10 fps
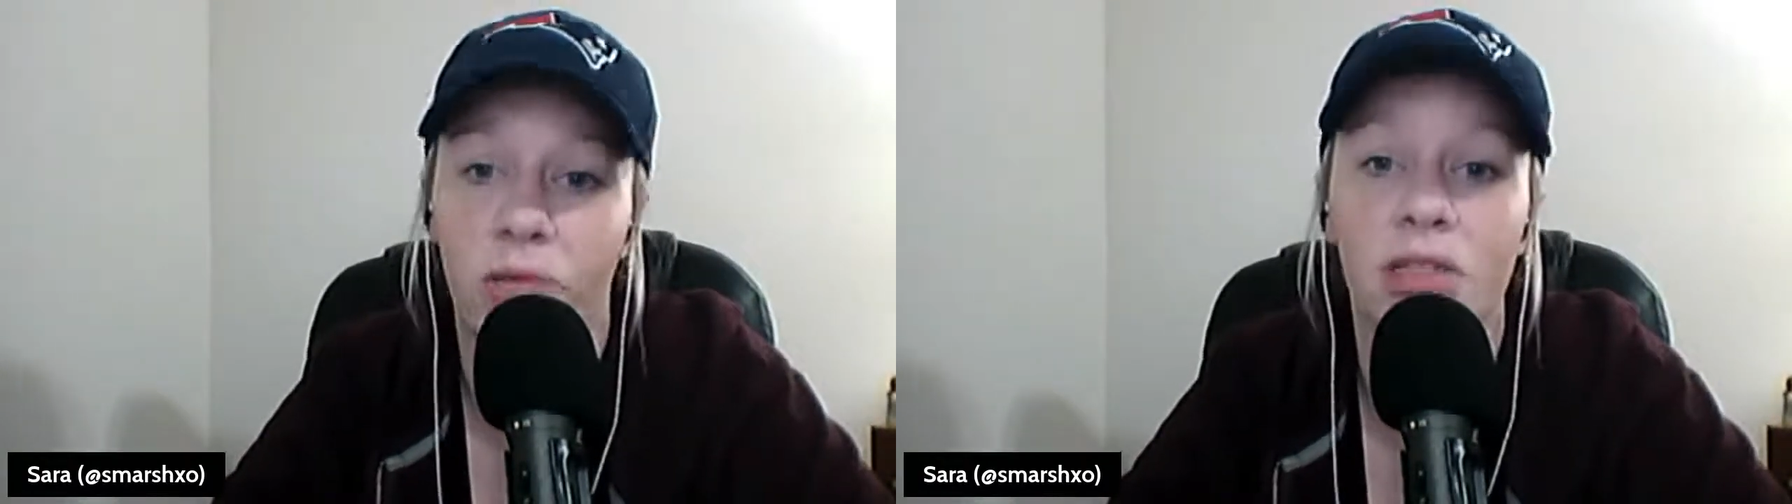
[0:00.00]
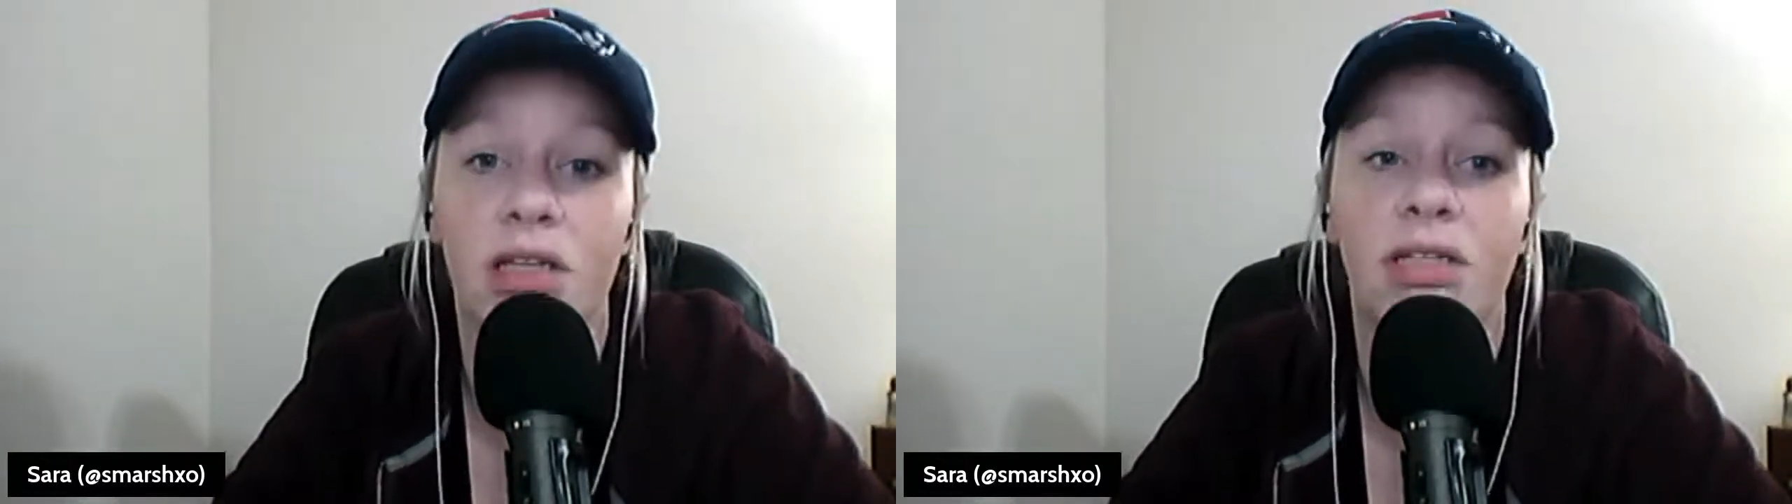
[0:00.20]

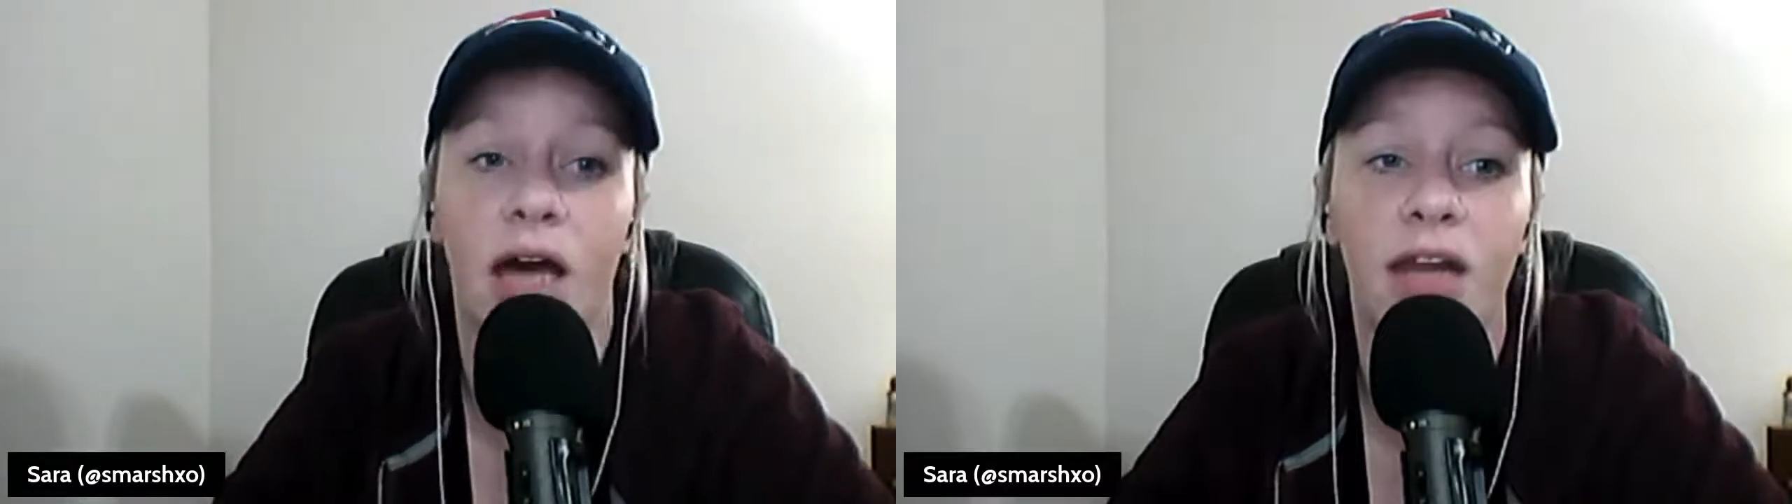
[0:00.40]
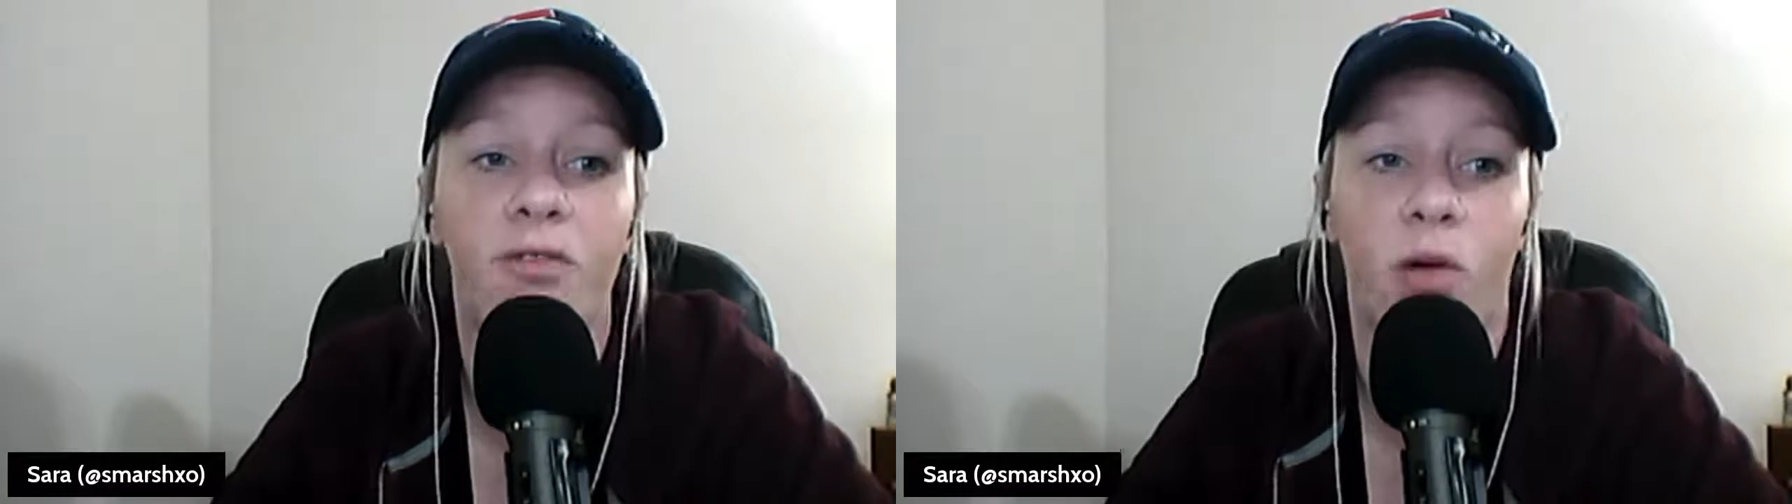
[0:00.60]
There was a
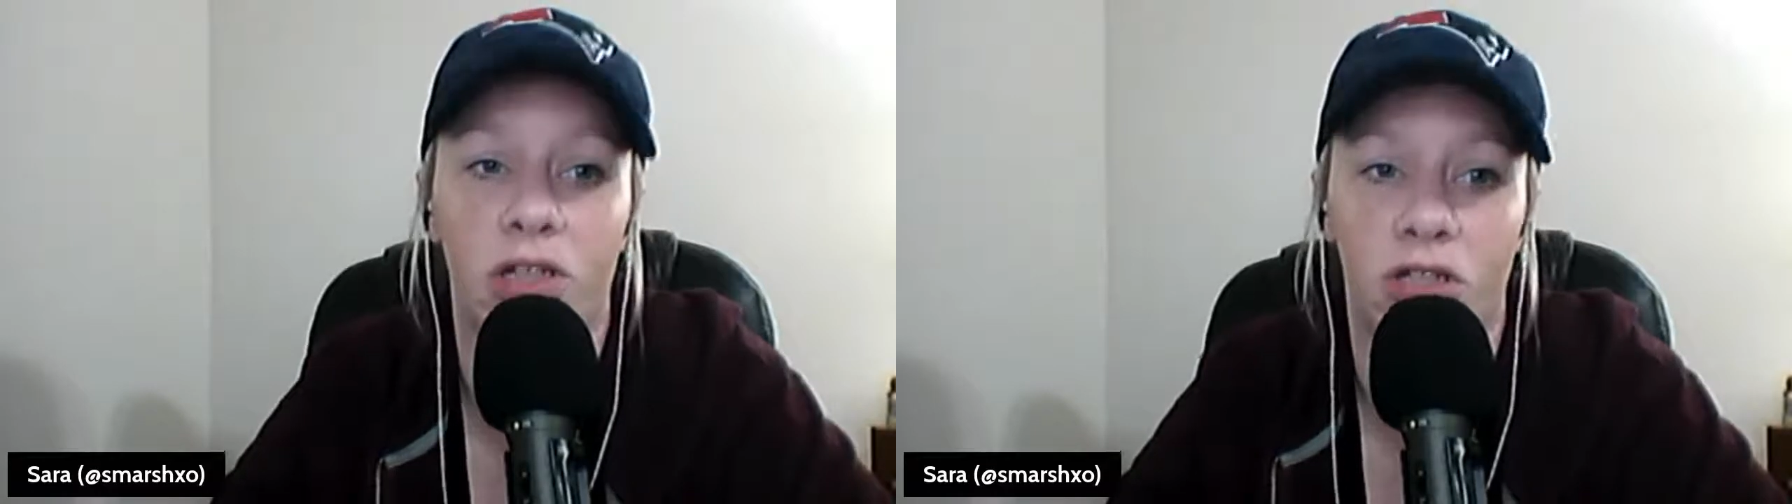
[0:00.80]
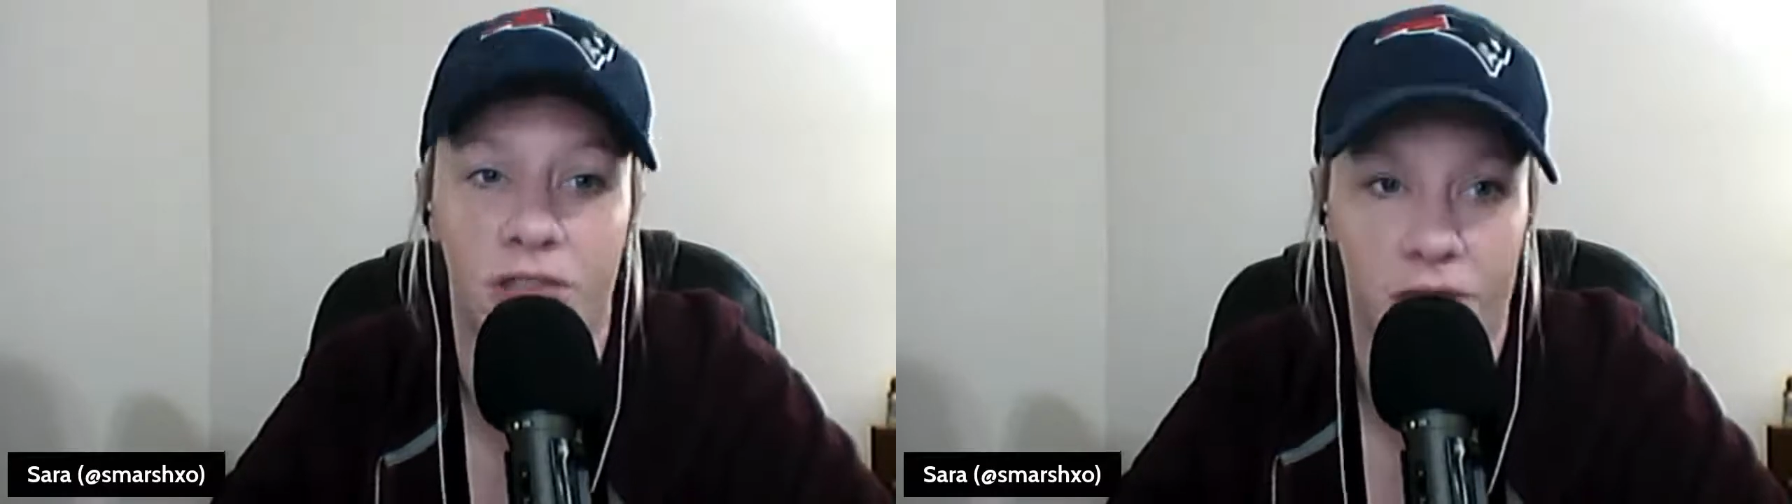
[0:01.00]
ton of
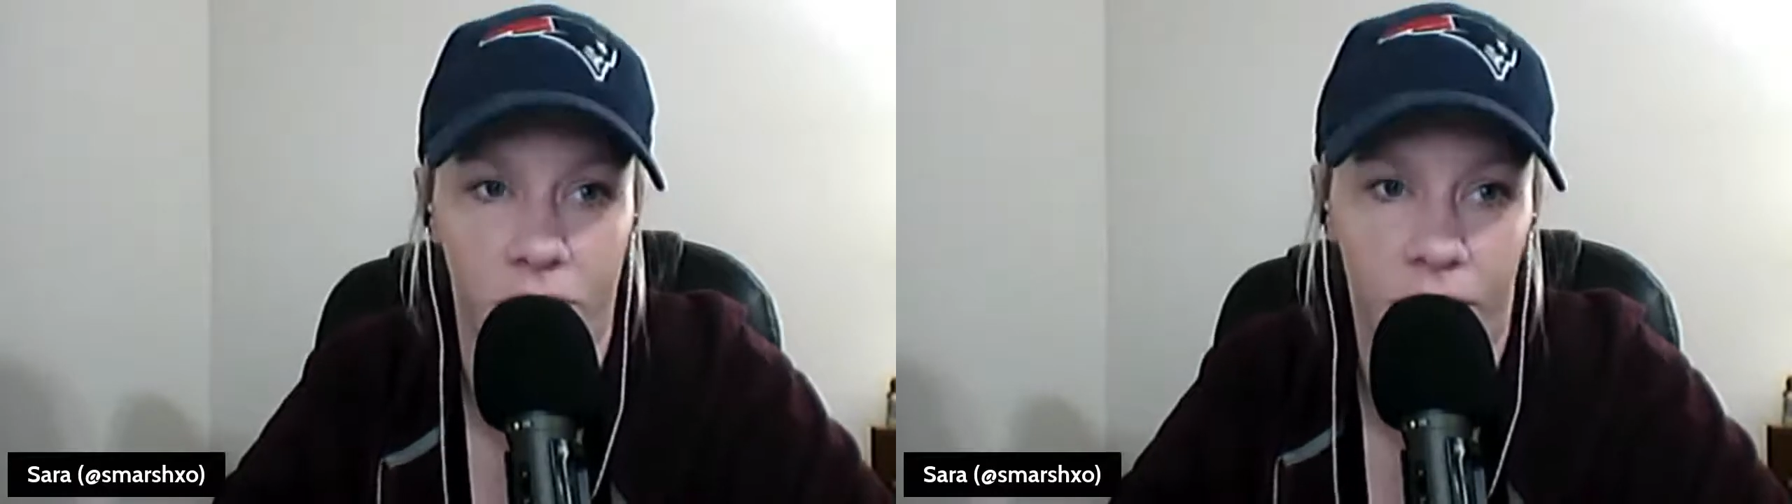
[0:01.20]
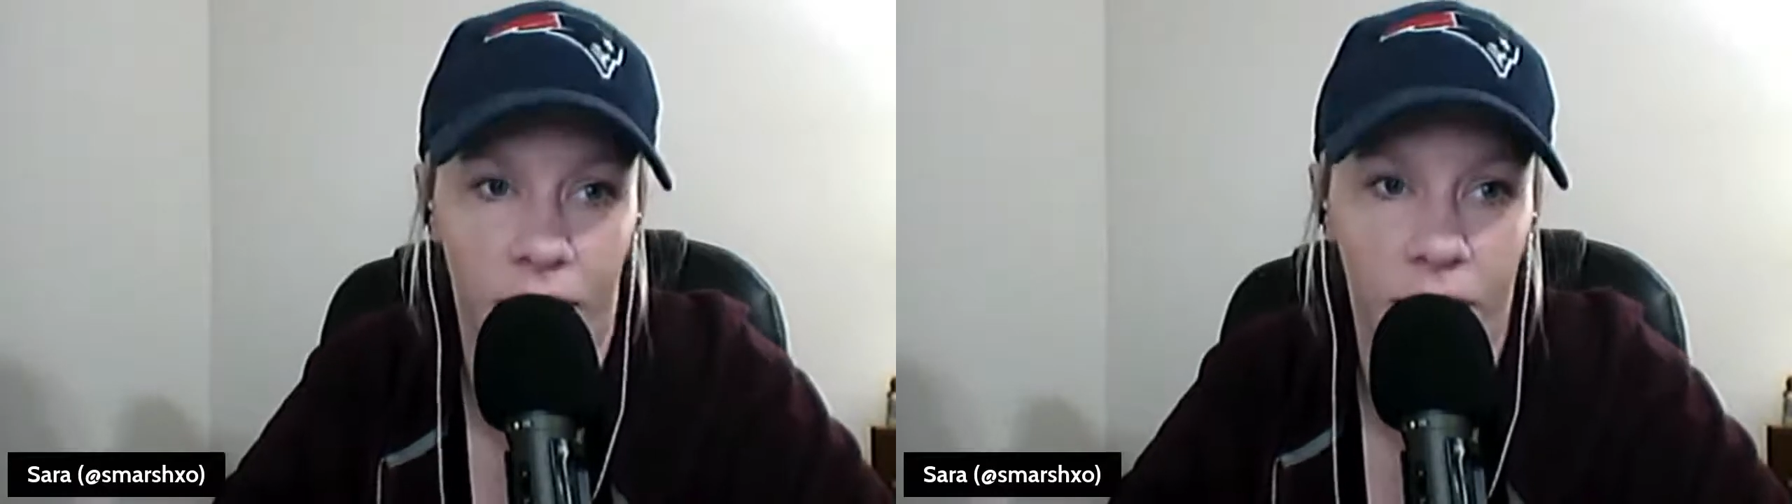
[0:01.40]
questions.
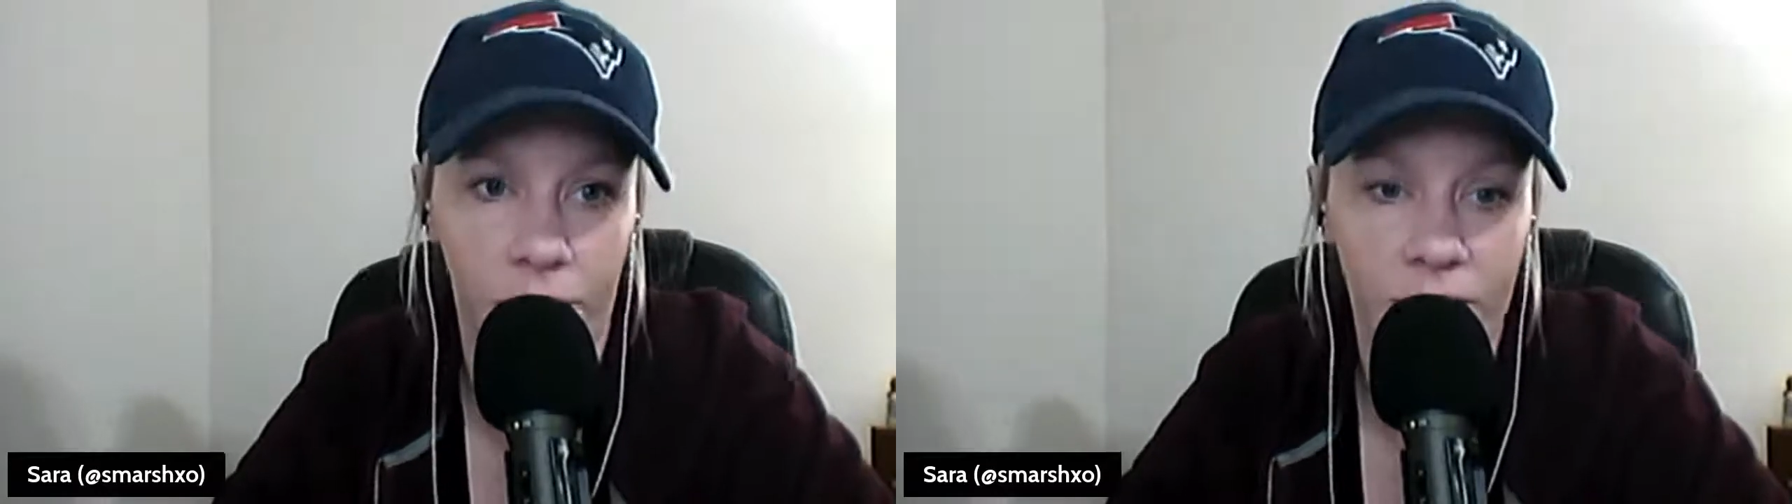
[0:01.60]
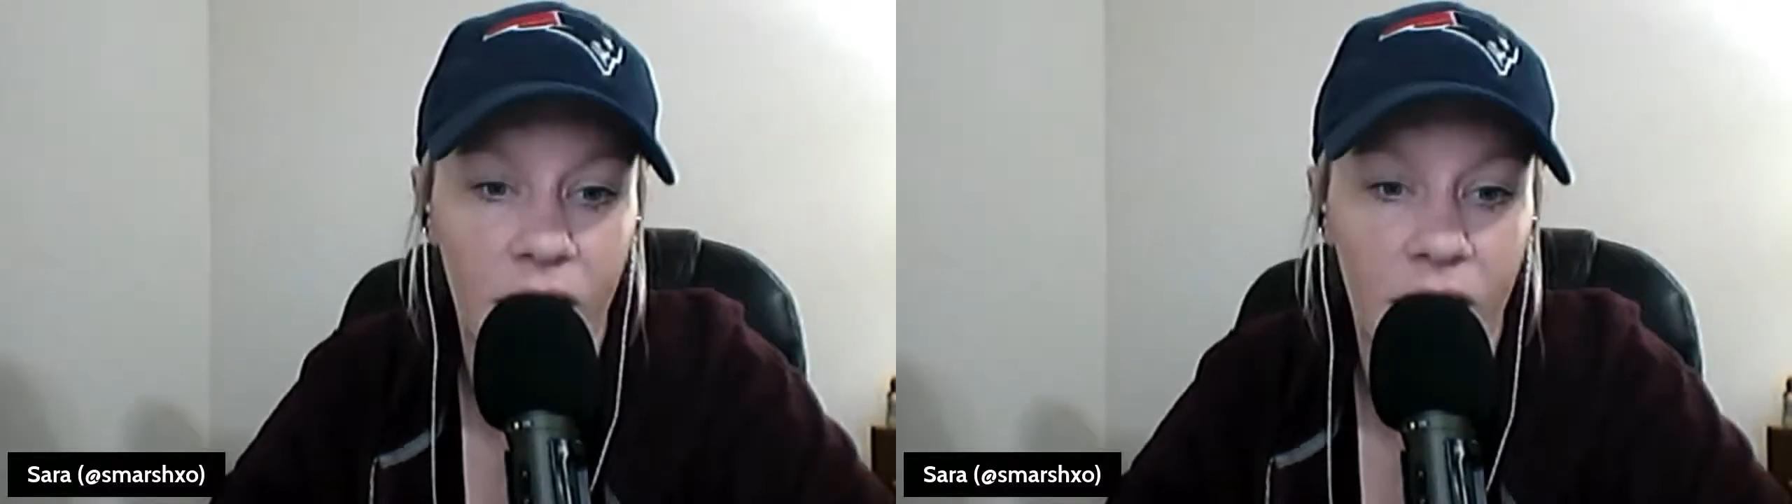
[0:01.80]
Okay.